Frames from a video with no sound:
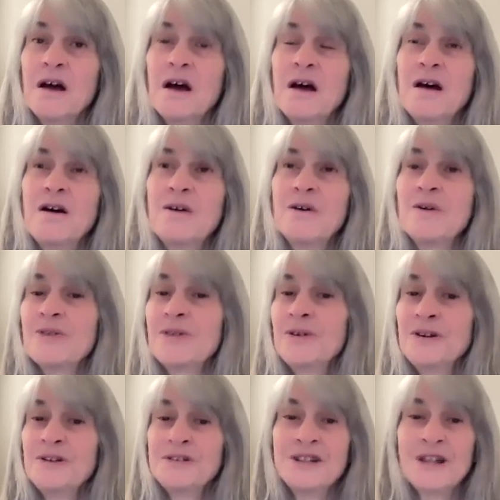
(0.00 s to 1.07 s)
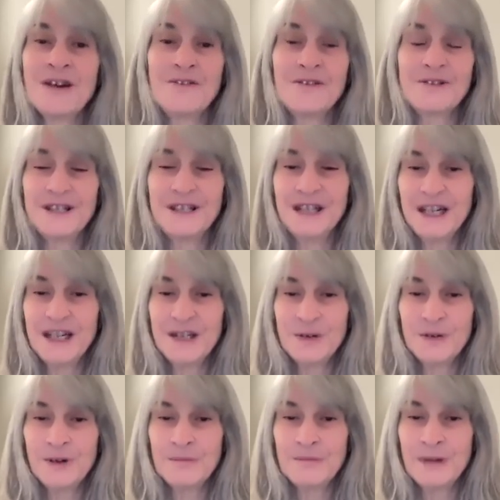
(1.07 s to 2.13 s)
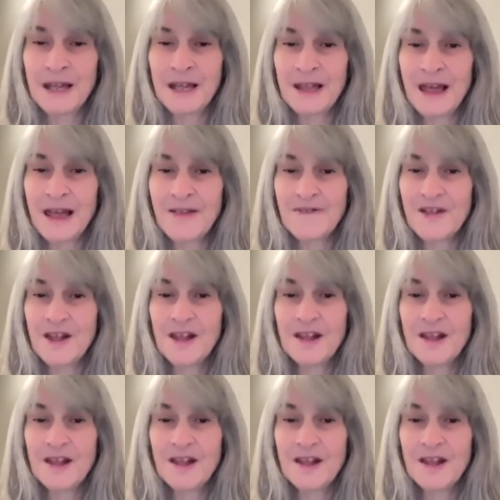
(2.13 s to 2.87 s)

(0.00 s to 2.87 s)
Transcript: oh, there is never a detour in my life.